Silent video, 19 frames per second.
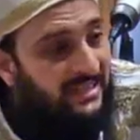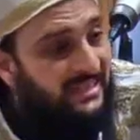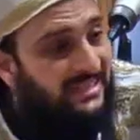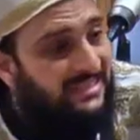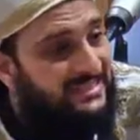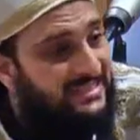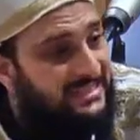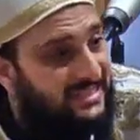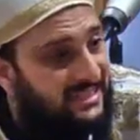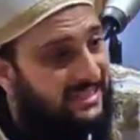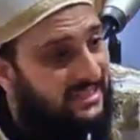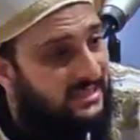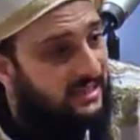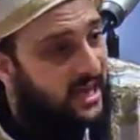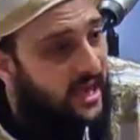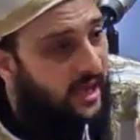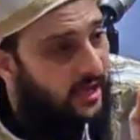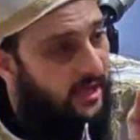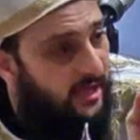but in deed
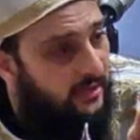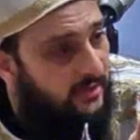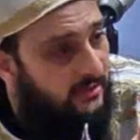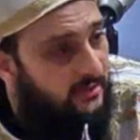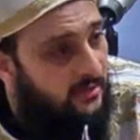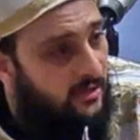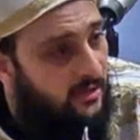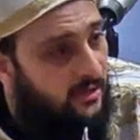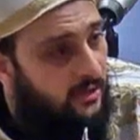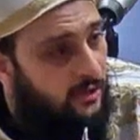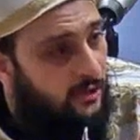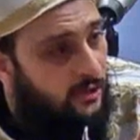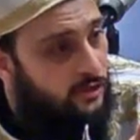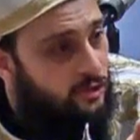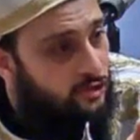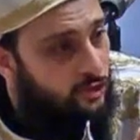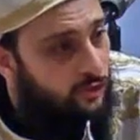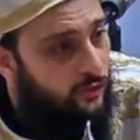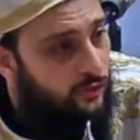and
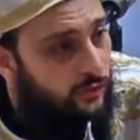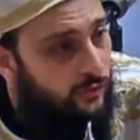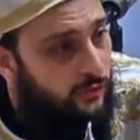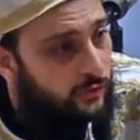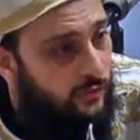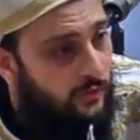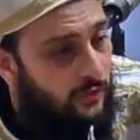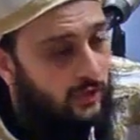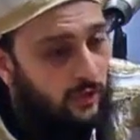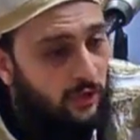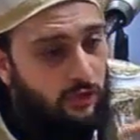truth."